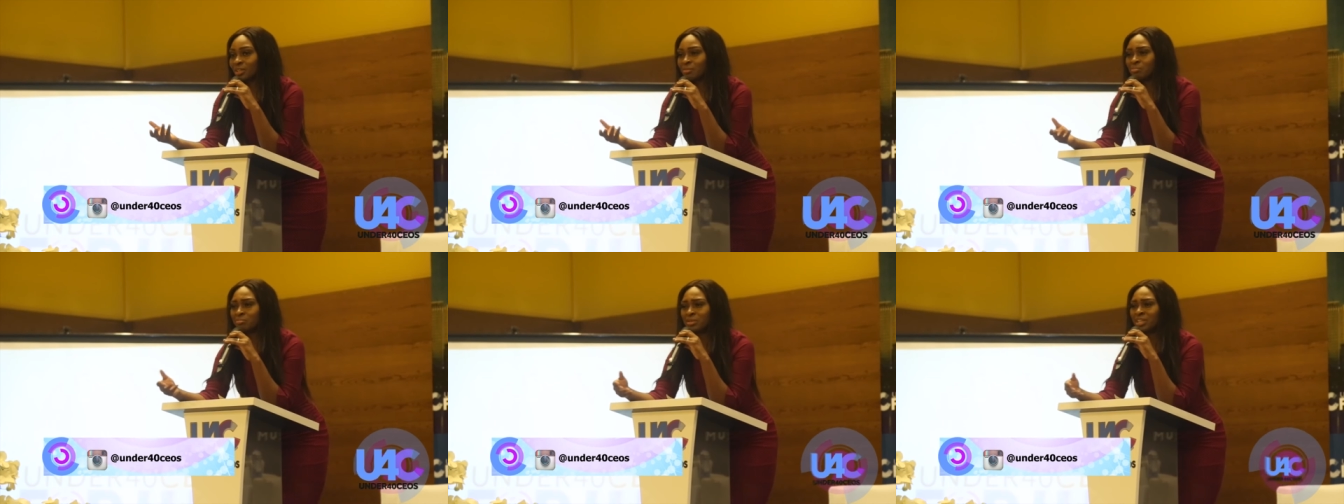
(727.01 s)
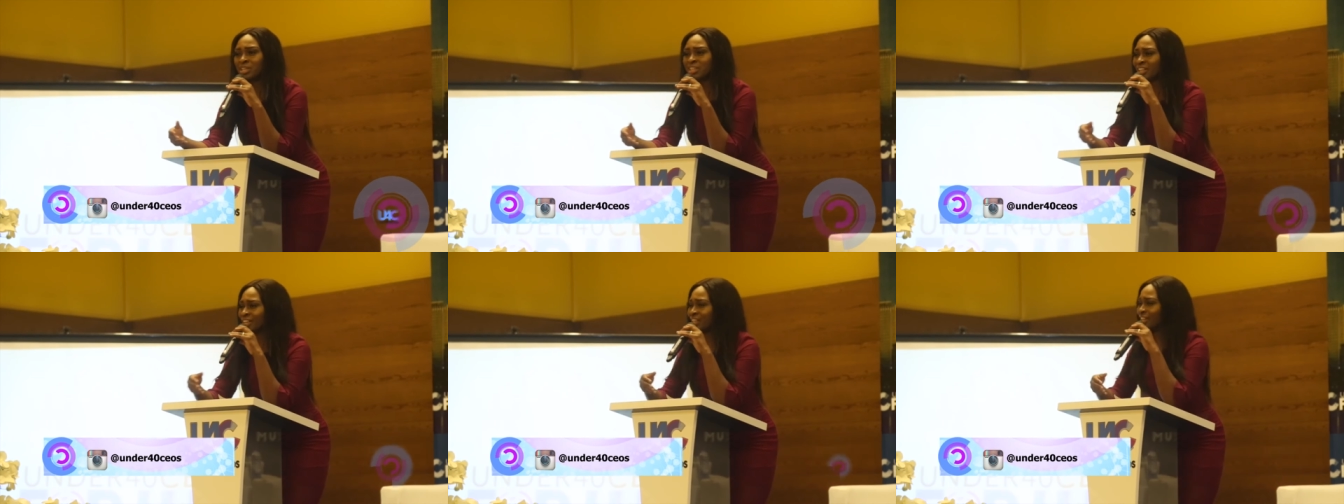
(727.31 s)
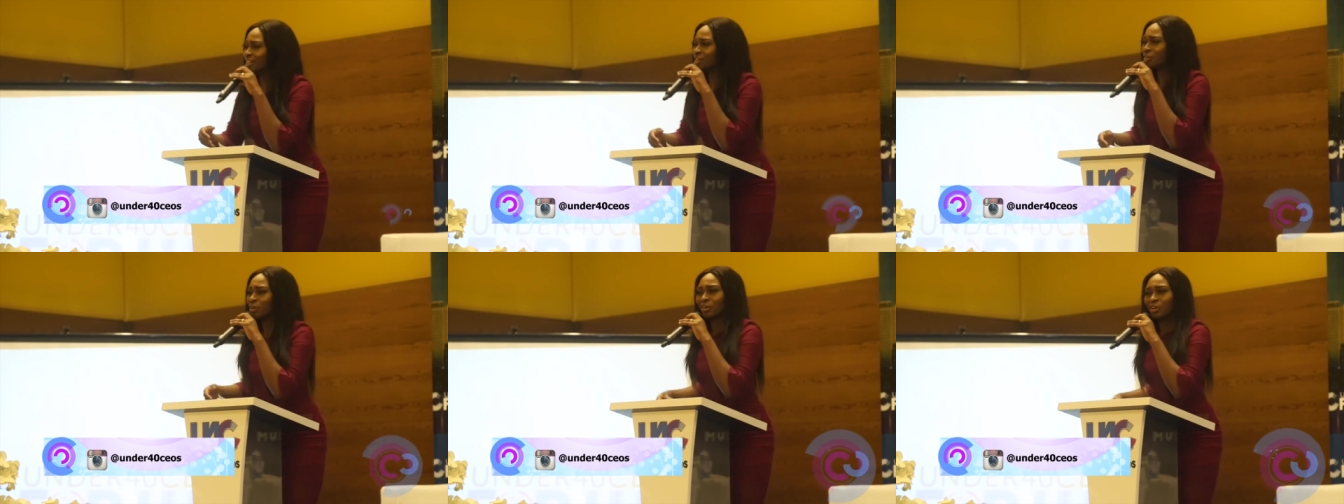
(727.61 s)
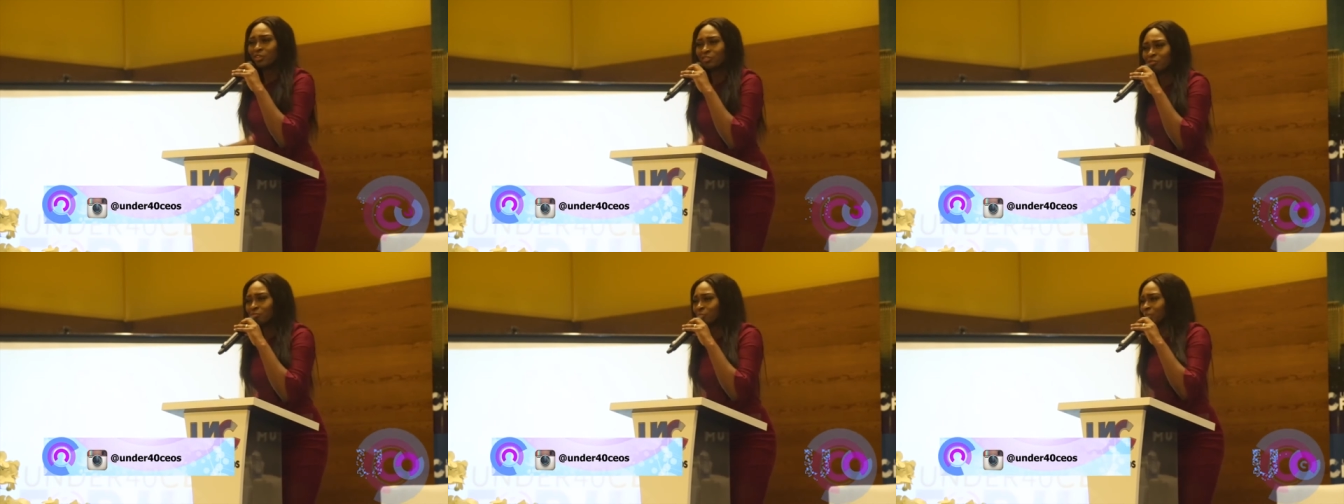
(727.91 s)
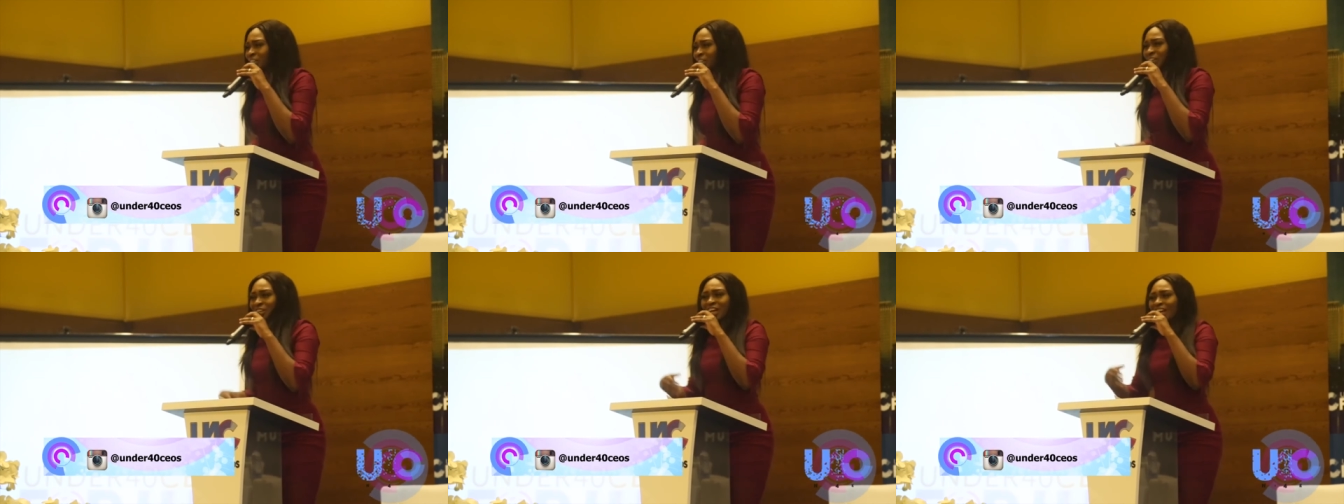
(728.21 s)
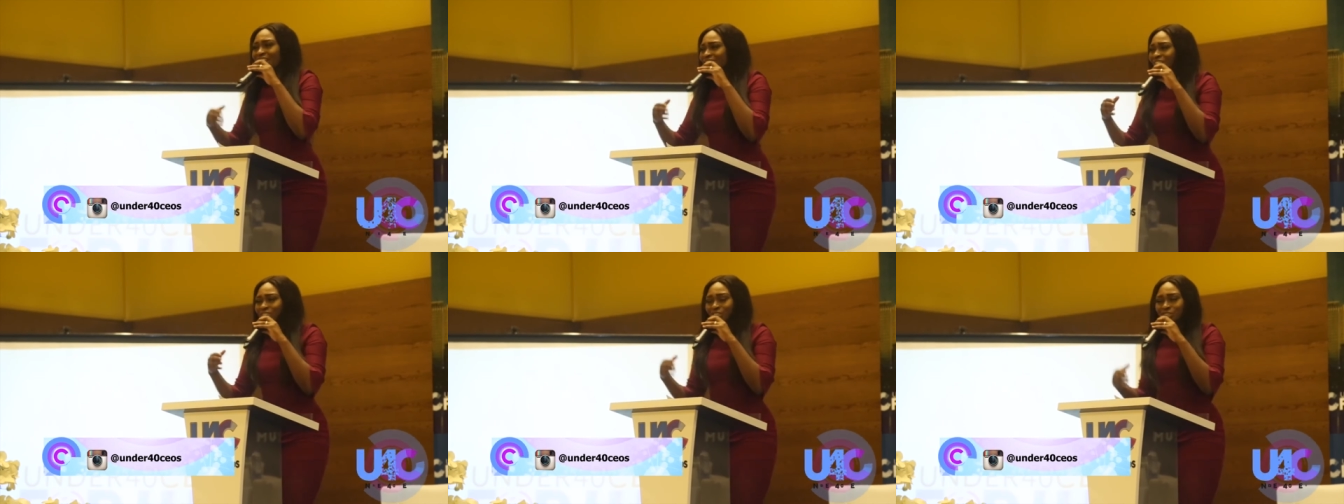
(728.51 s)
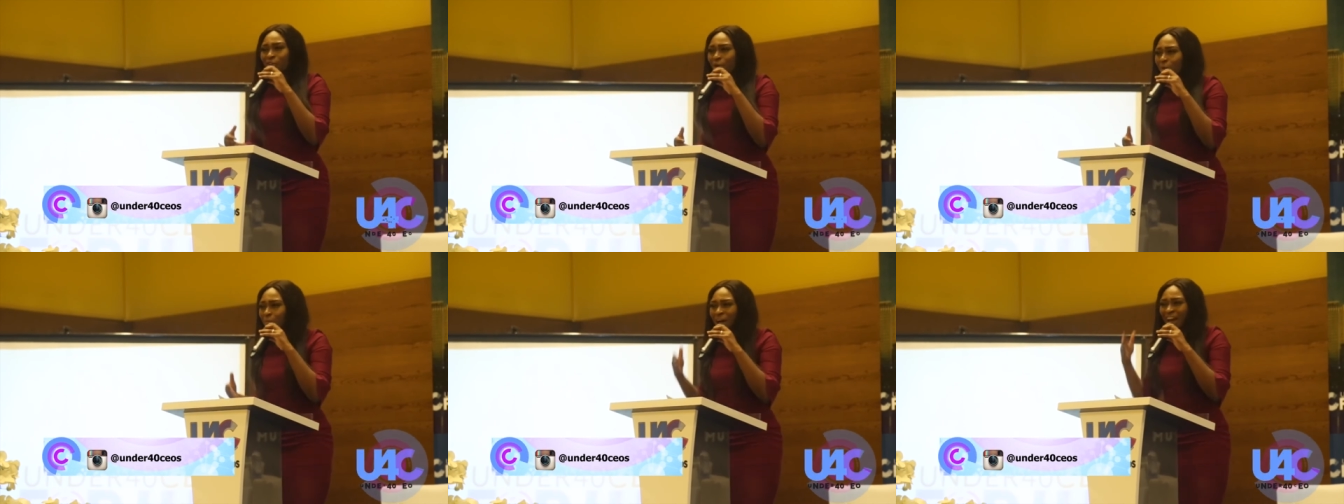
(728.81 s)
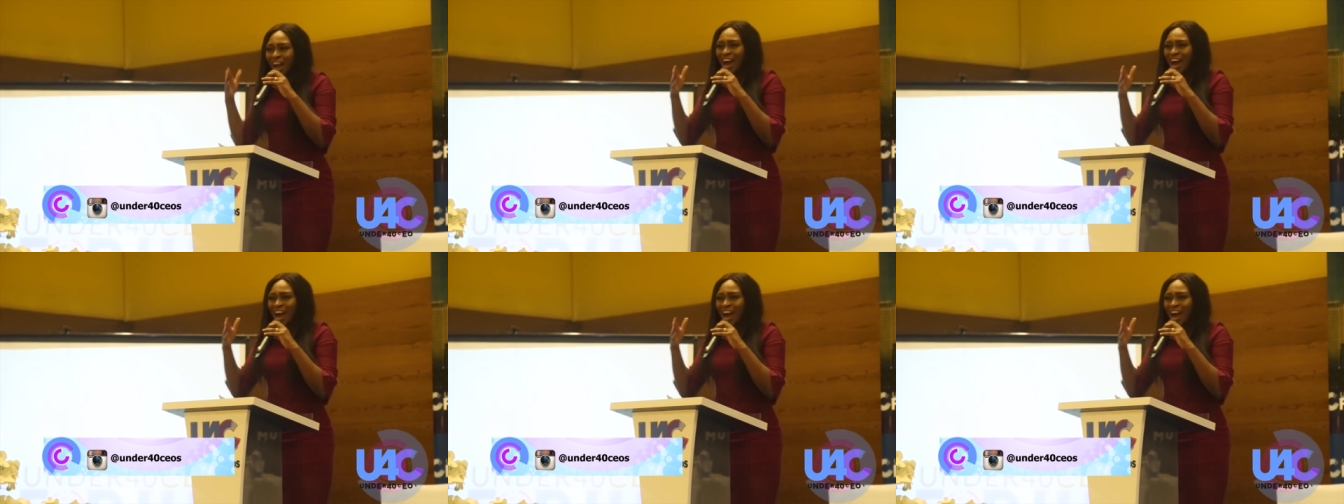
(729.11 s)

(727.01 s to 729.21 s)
Immediately, all of the billionaires stood up.